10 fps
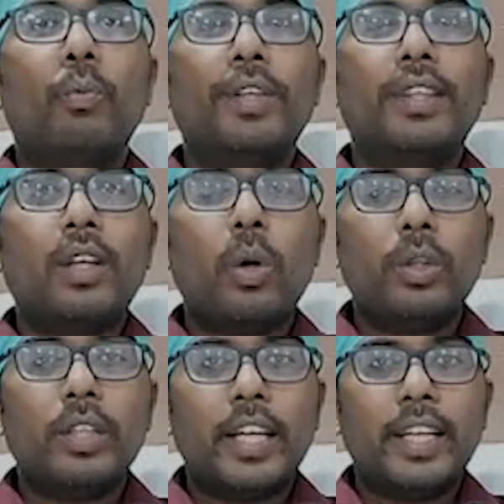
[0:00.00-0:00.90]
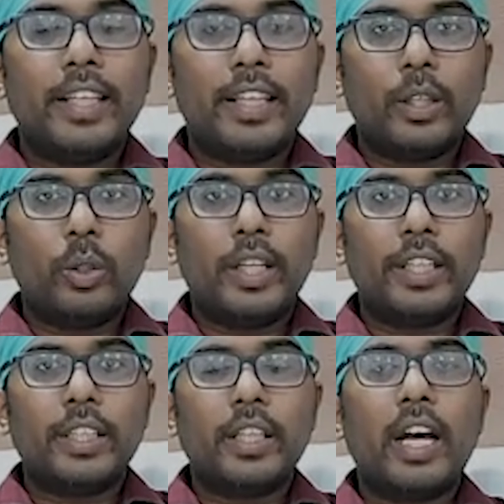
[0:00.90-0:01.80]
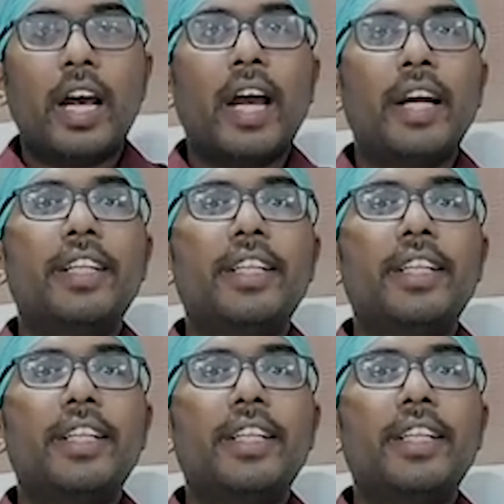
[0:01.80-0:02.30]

without any regulation and